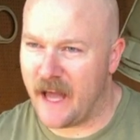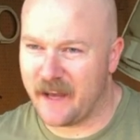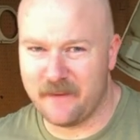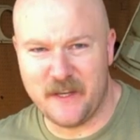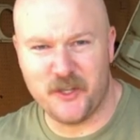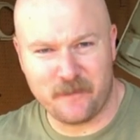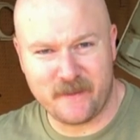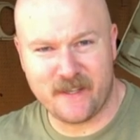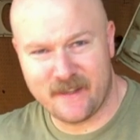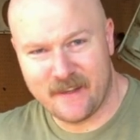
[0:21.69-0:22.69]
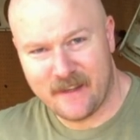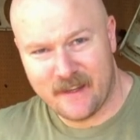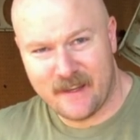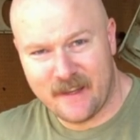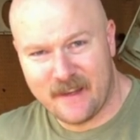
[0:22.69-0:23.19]
out of Egypt,
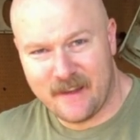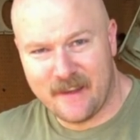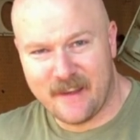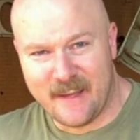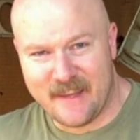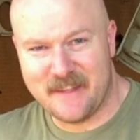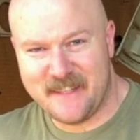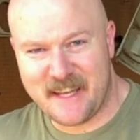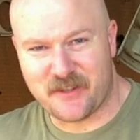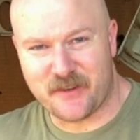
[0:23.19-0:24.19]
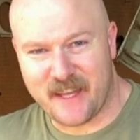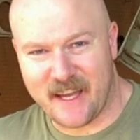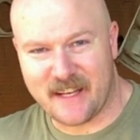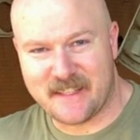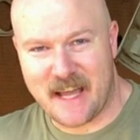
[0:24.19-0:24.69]
in the desert, they
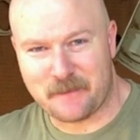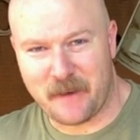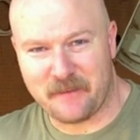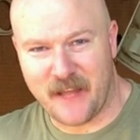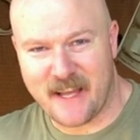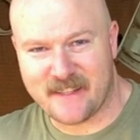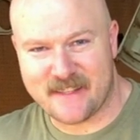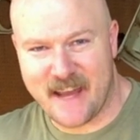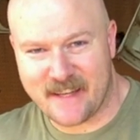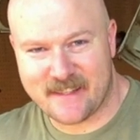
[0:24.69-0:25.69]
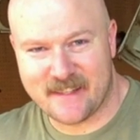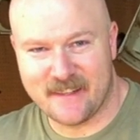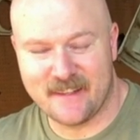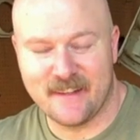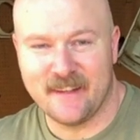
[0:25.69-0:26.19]
got attacked by flying snakes.
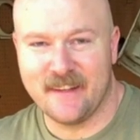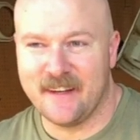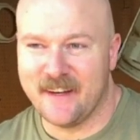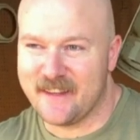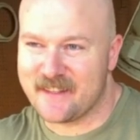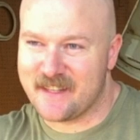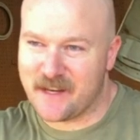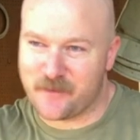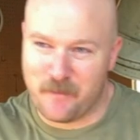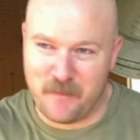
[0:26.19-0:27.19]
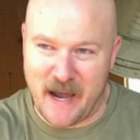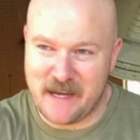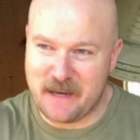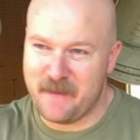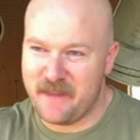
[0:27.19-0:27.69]
The snakes were
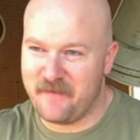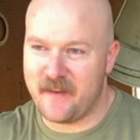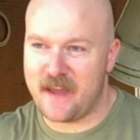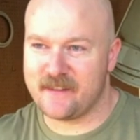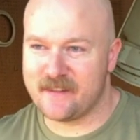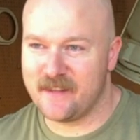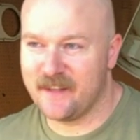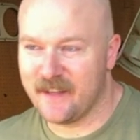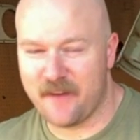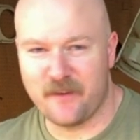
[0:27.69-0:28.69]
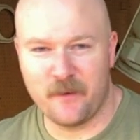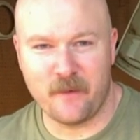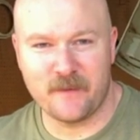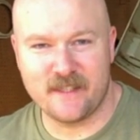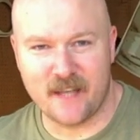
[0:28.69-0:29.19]
biting them in the face, and
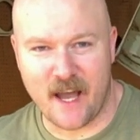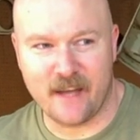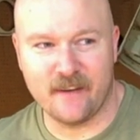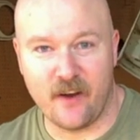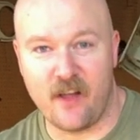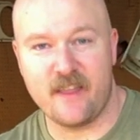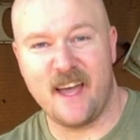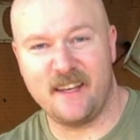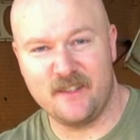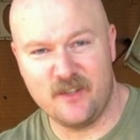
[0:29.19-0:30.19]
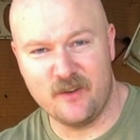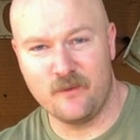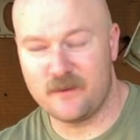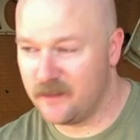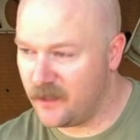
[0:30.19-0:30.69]
everyone was dying, and all they had to
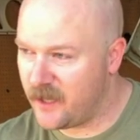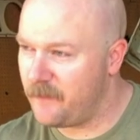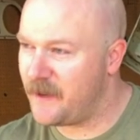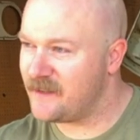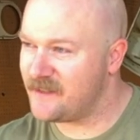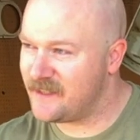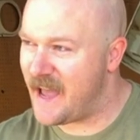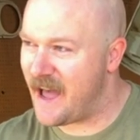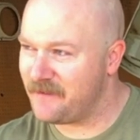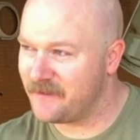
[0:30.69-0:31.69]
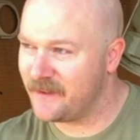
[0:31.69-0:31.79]
do was look up at a staff